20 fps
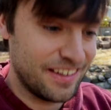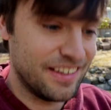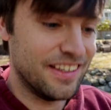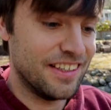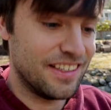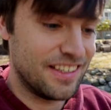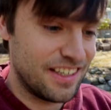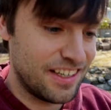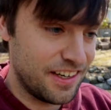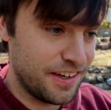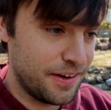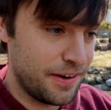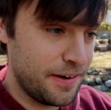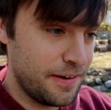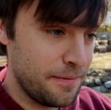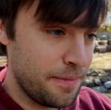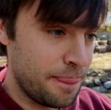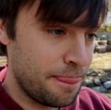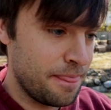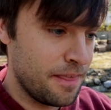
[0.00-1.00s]
is
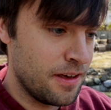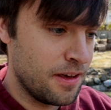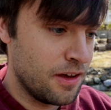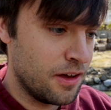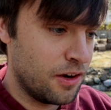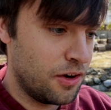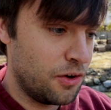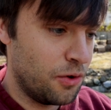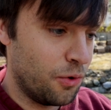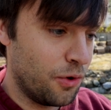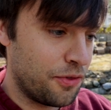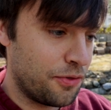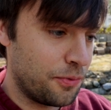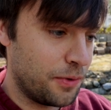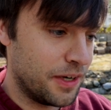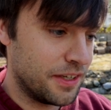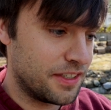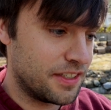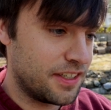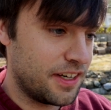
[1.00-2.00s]
here.
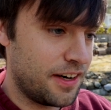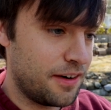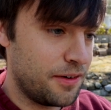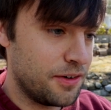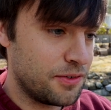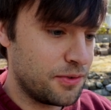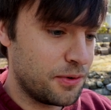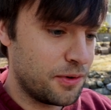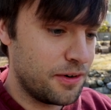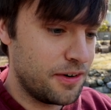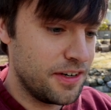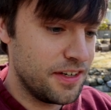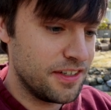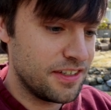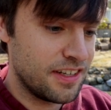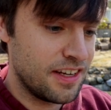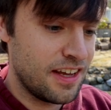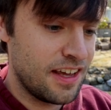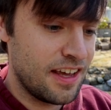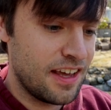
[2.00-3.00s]
Northwest
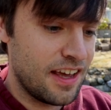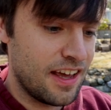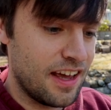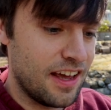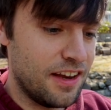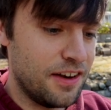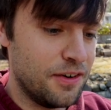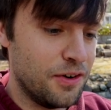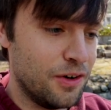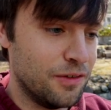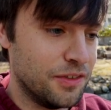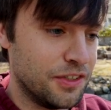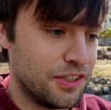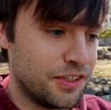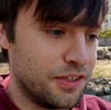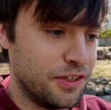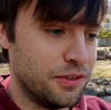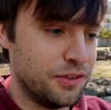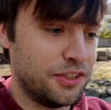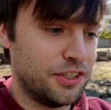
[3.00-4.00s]
Territories and Nova
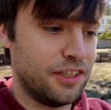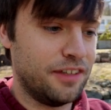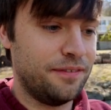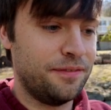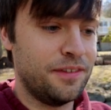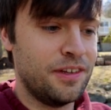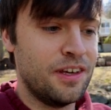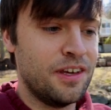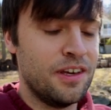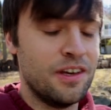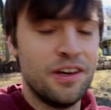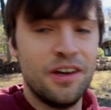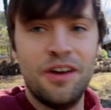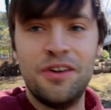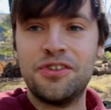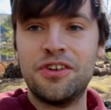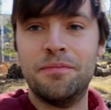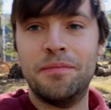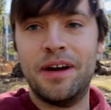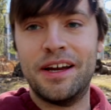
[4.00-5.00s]
Scotia.
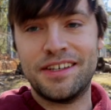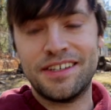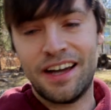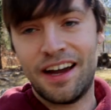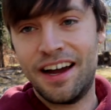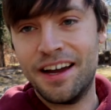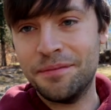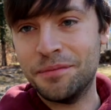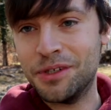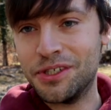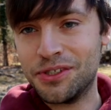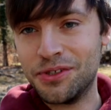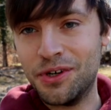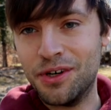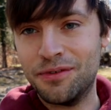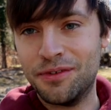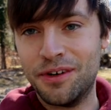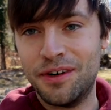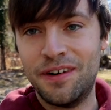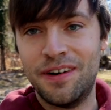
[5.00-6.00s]
So my time was
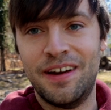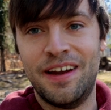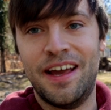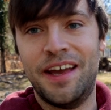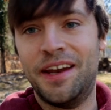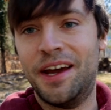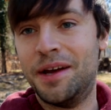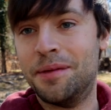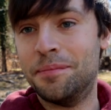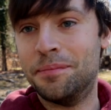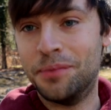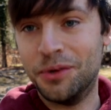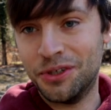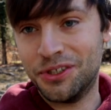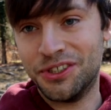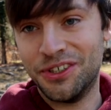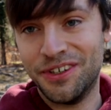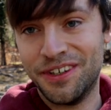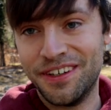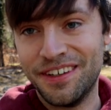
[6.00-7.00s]
over and I
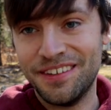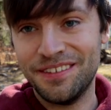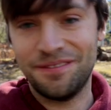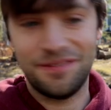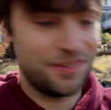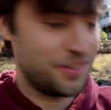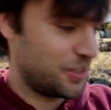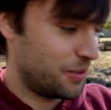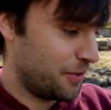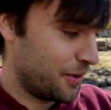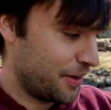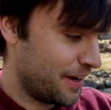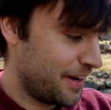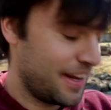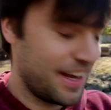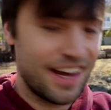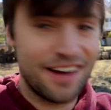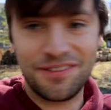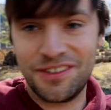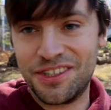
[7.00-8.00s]
butchered it. So we're going
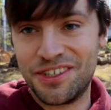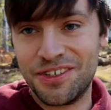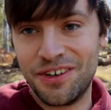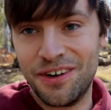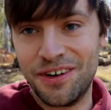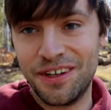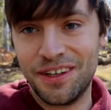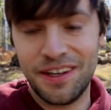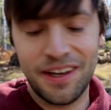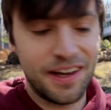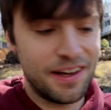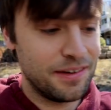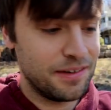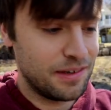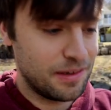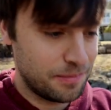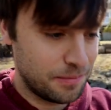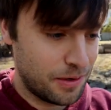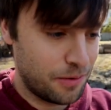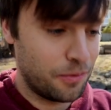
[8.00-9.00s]
to have to start again.
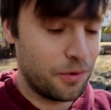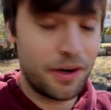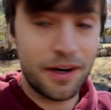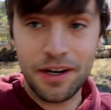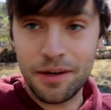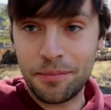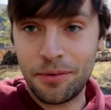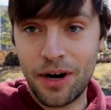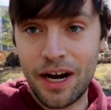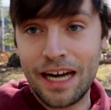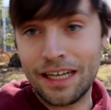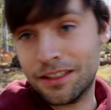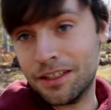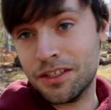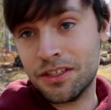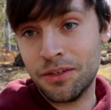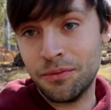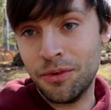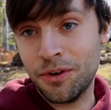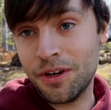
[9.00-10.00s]
But we're going to
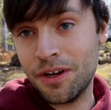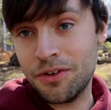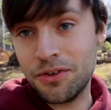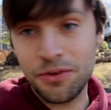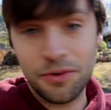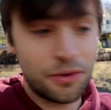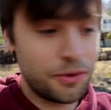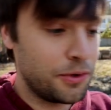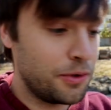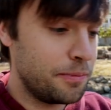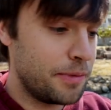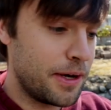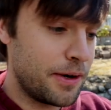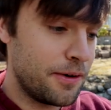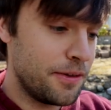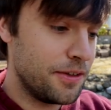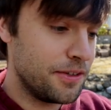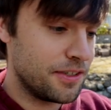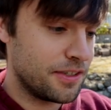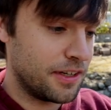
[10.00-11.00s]
practice and we're going to do a little
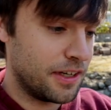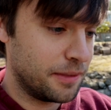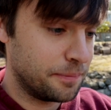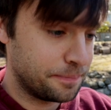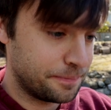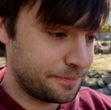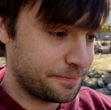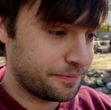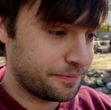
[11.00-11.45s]
better this time.